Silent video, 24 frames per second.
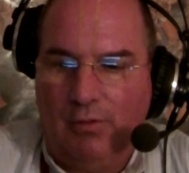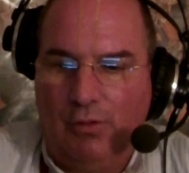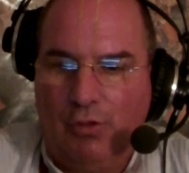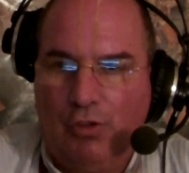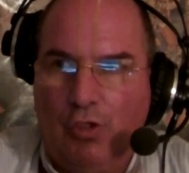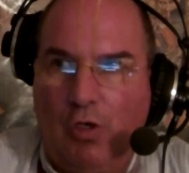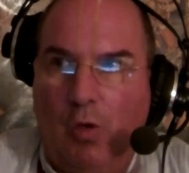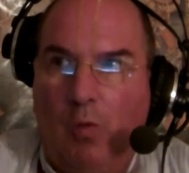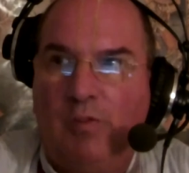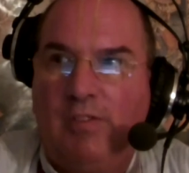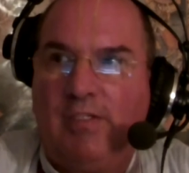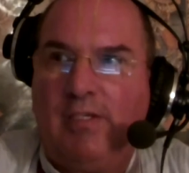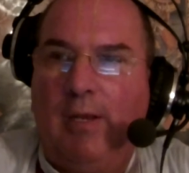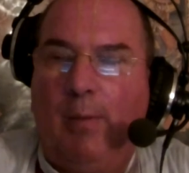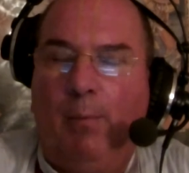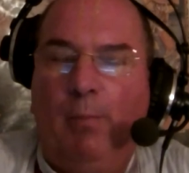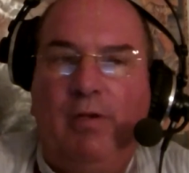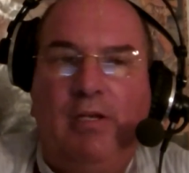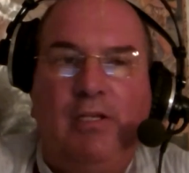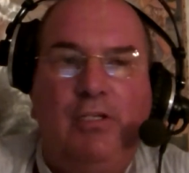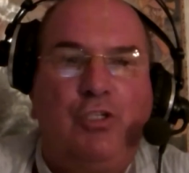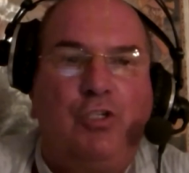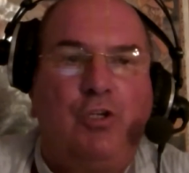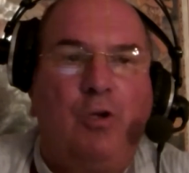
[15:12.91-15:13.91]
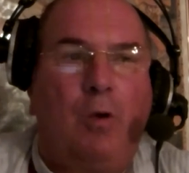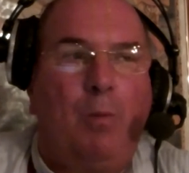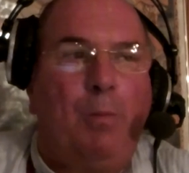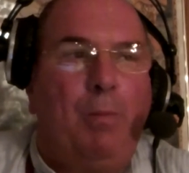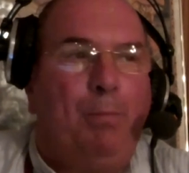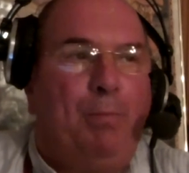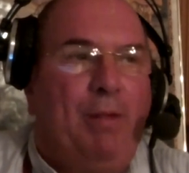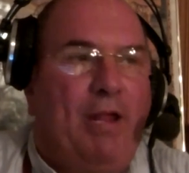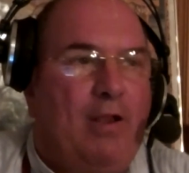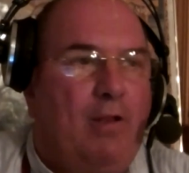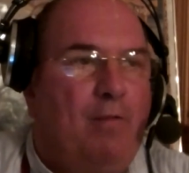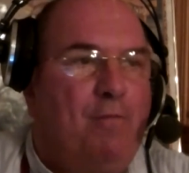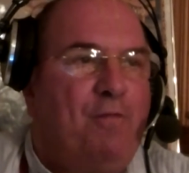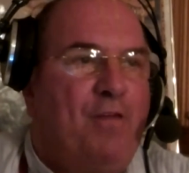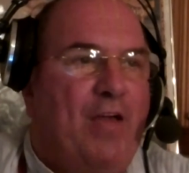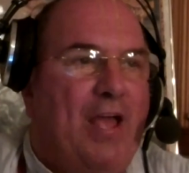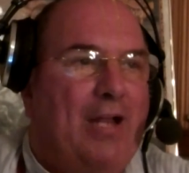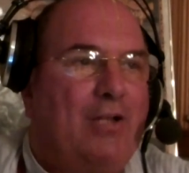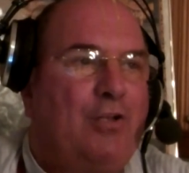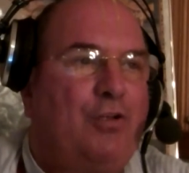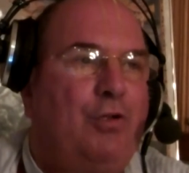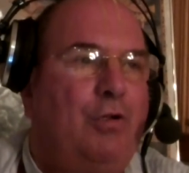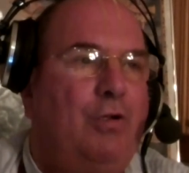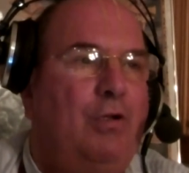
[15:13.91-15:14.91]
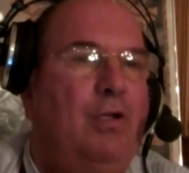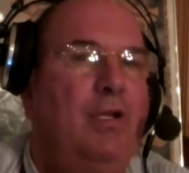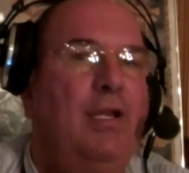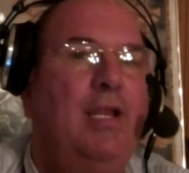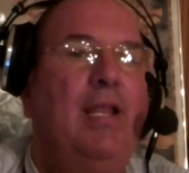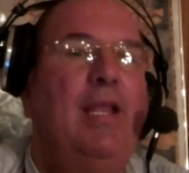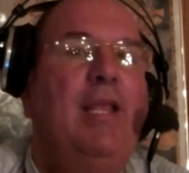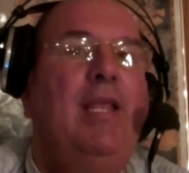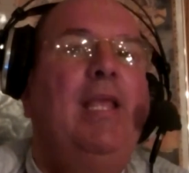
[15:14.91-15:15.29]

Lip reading: So if someone is your benefactor,